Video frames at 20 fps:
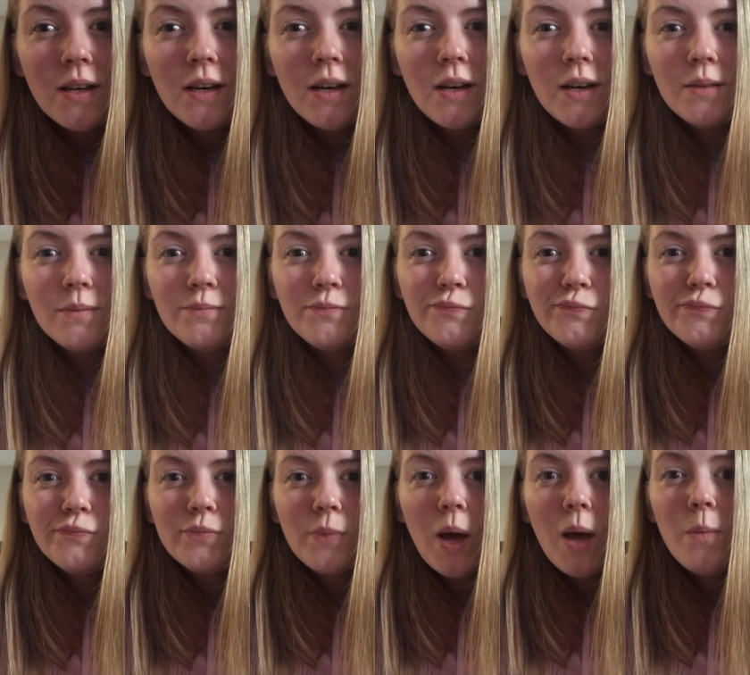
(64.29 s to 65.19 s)
Um,
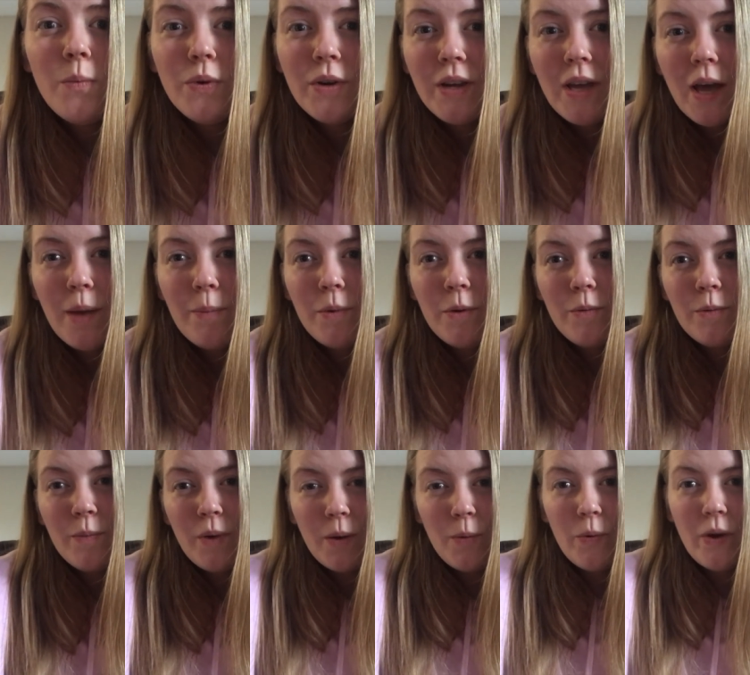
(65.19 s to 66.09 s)
I'm pretty happy
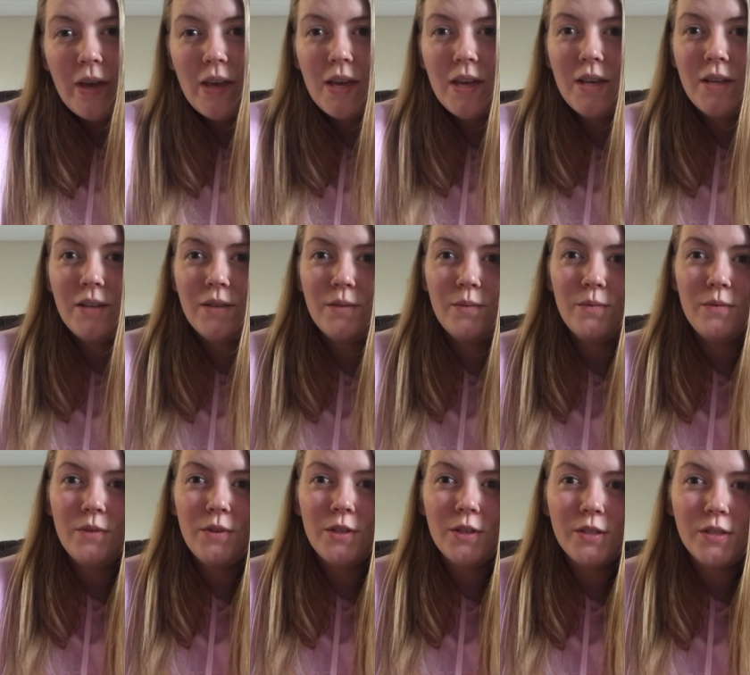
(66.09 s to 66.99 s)
with my weigh-in
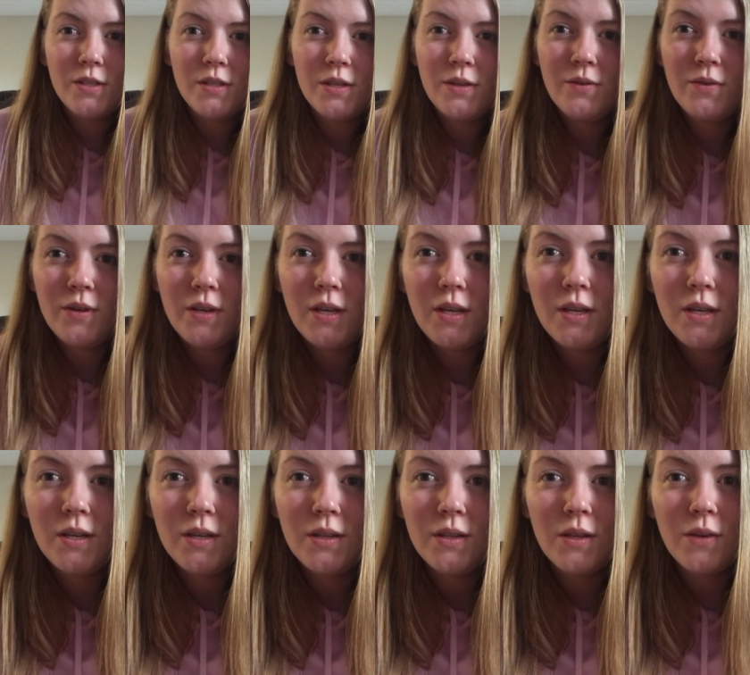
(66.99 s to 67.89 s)

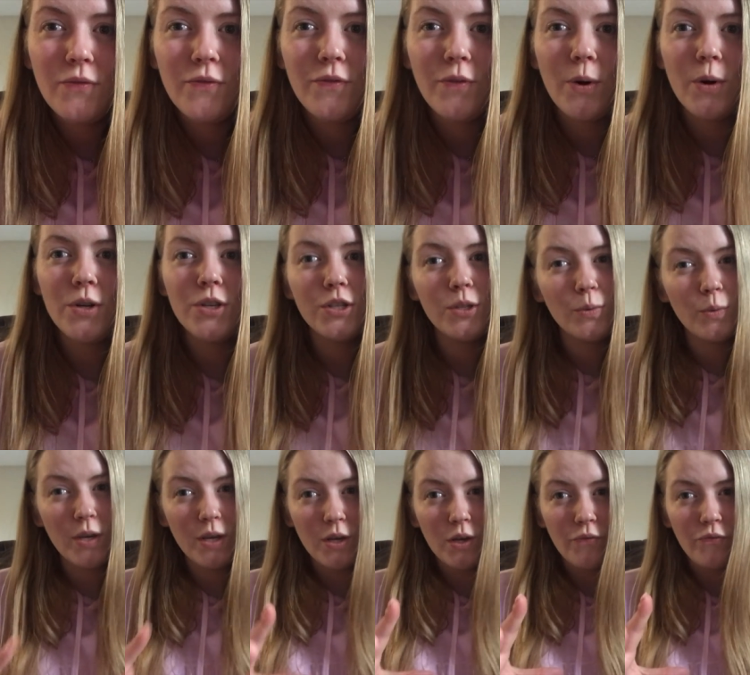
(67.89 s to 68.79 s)
considering the first
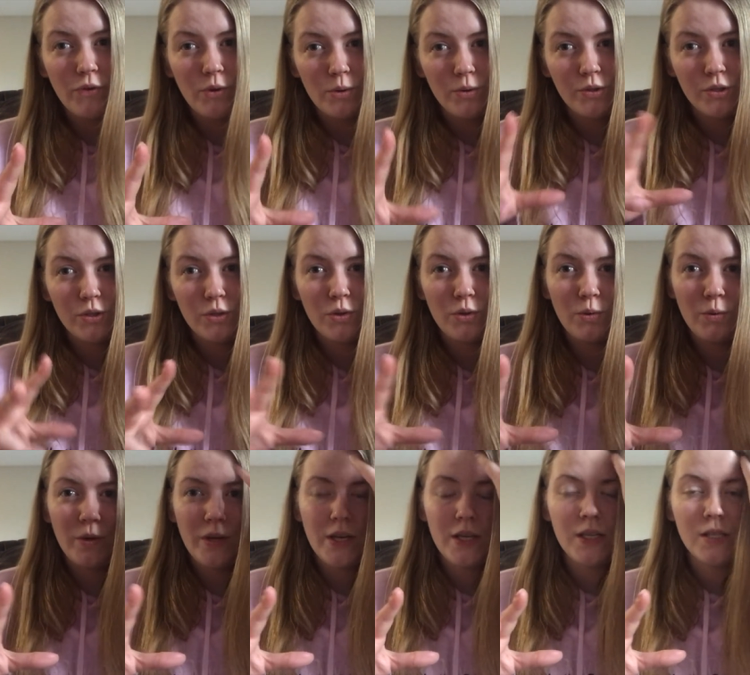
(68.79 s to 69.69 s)
week of those
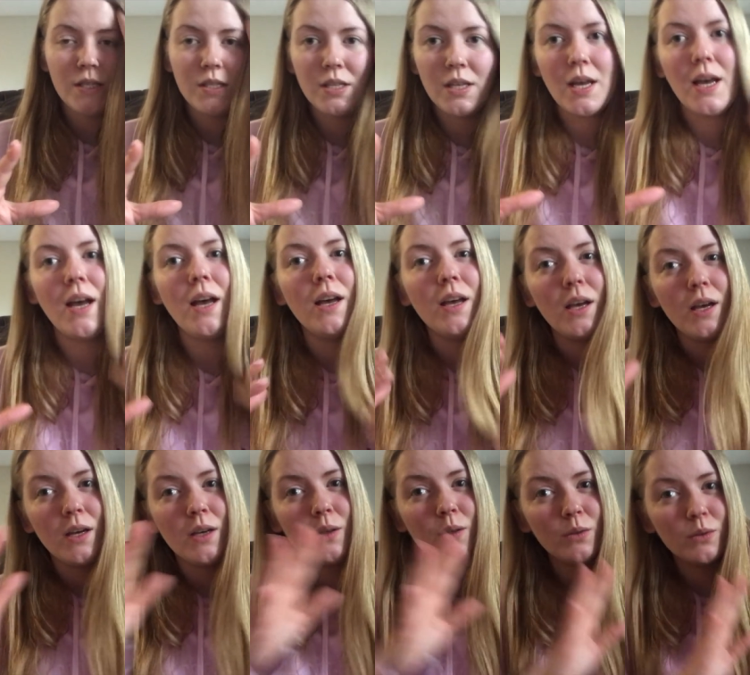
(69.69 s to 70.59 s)
two weeks that
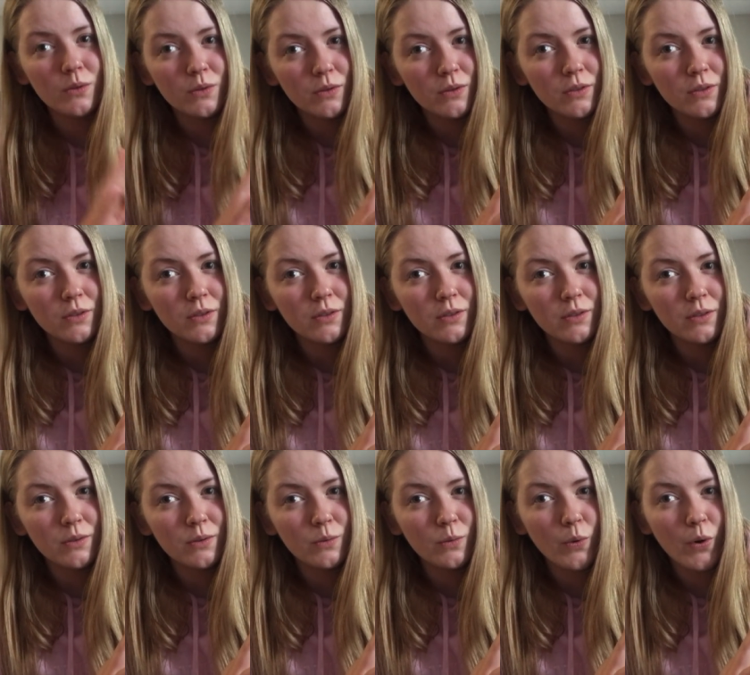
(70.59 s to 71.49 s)

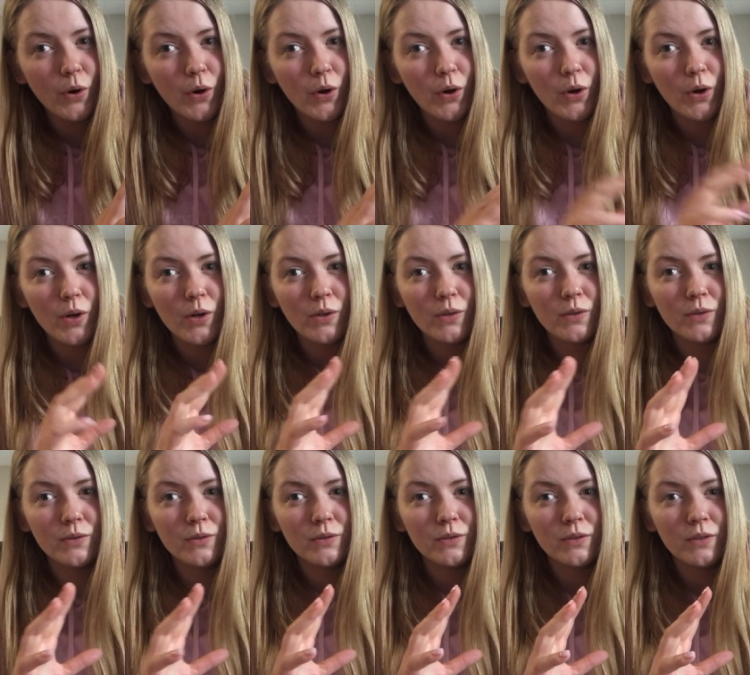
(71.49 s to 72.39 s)
were
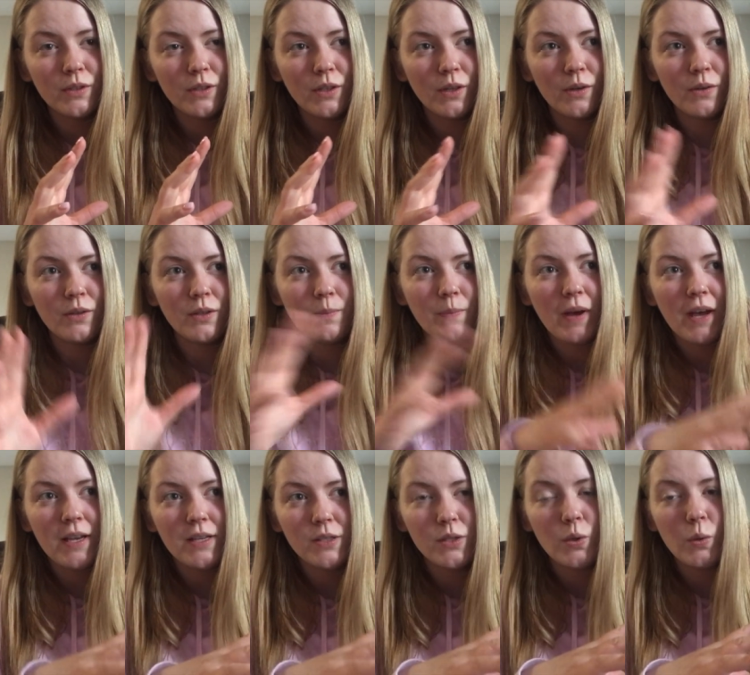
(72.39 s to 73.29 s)
you know, the
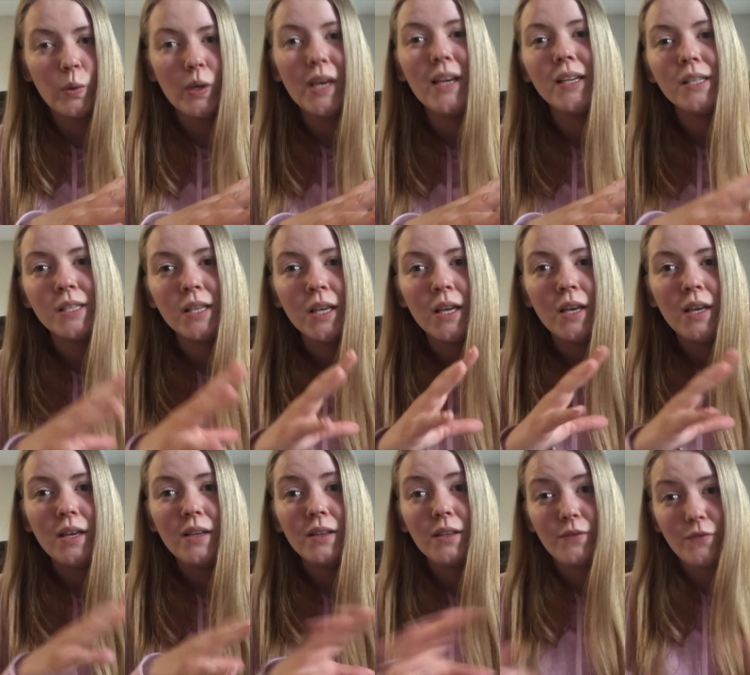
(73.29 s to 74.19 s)
past two weeks,
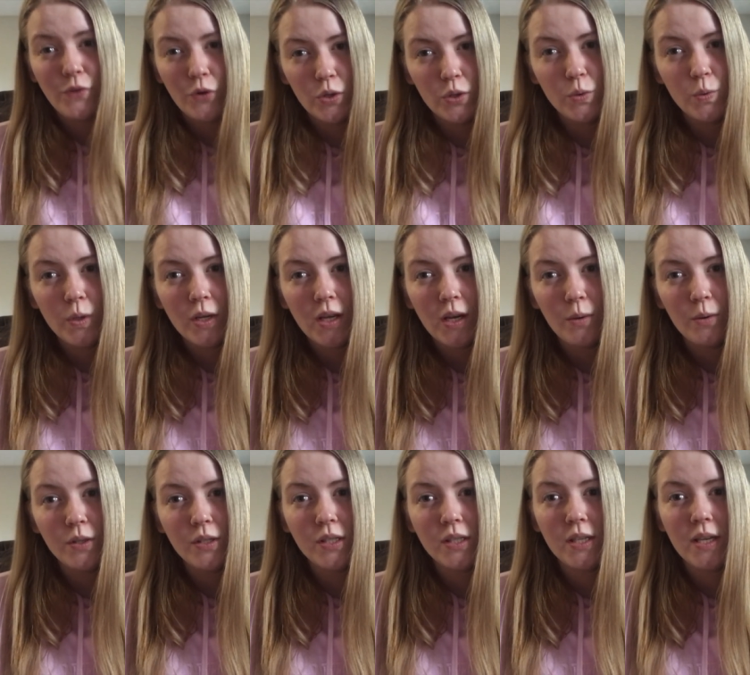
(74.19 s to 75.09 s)
the first week I
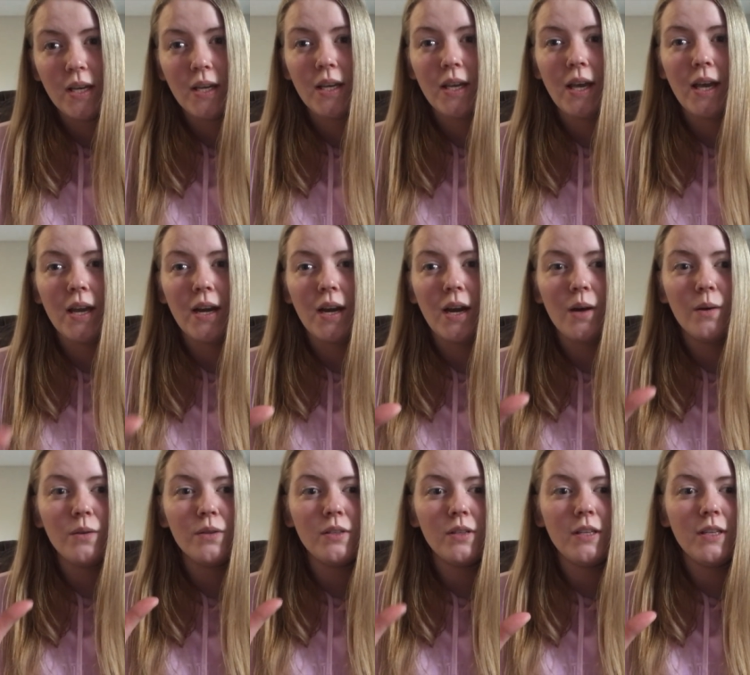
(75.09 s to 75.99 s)
was sick and I
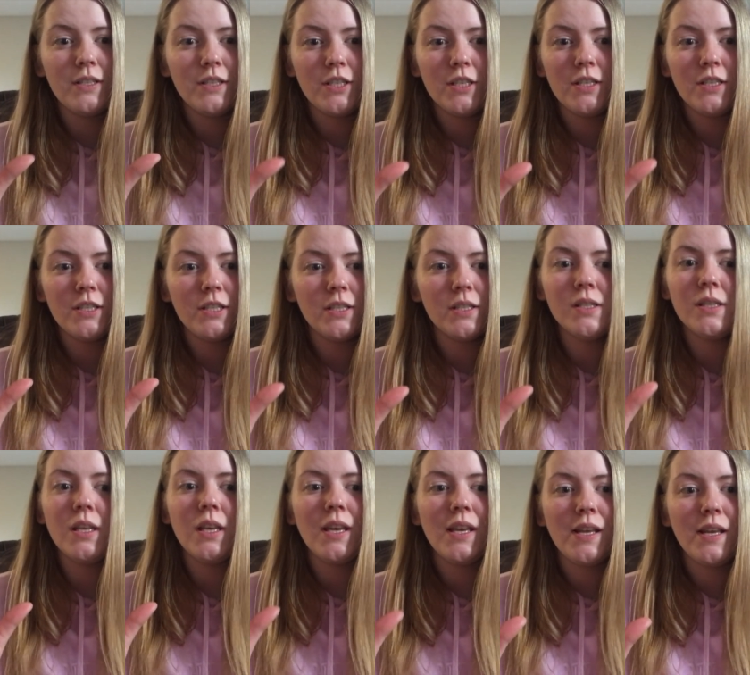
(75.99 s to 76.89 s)
was legit just
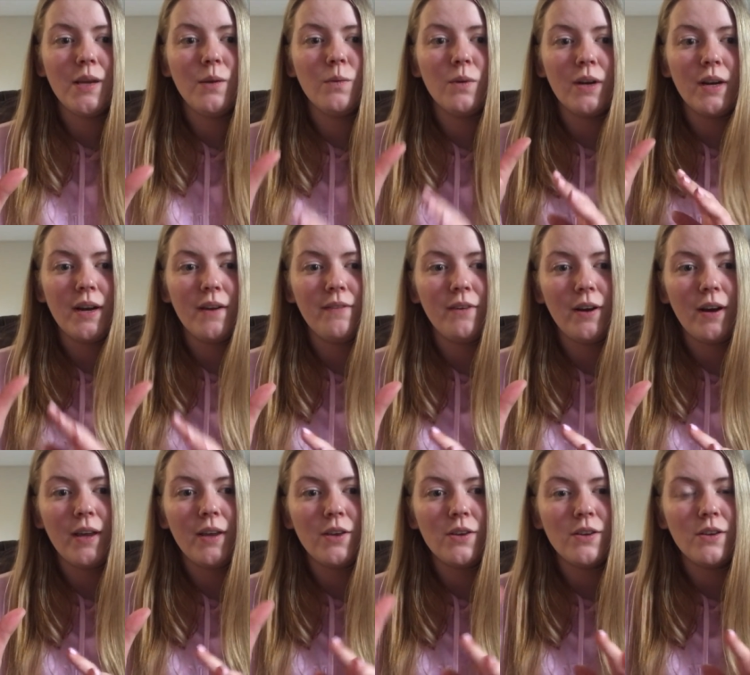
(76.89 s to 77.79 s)
eating whatever
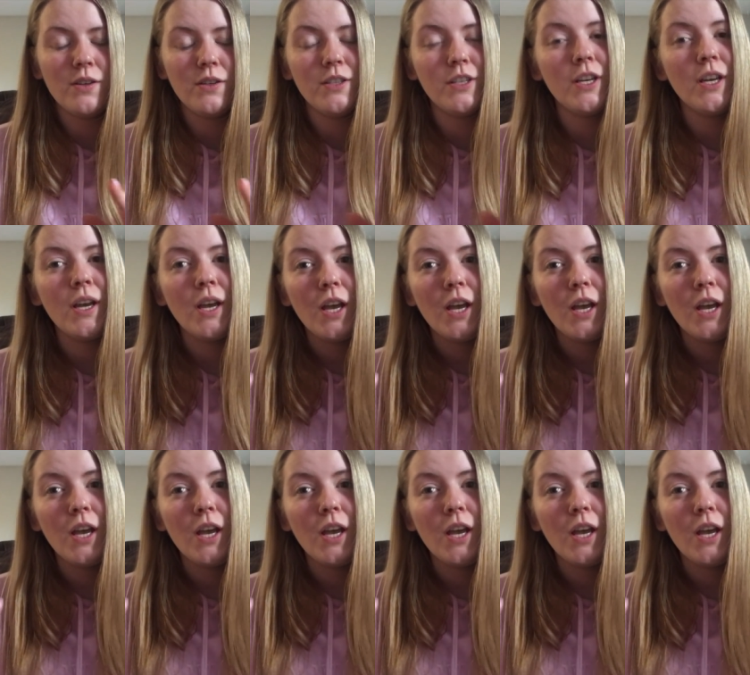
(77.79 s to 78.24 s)
I could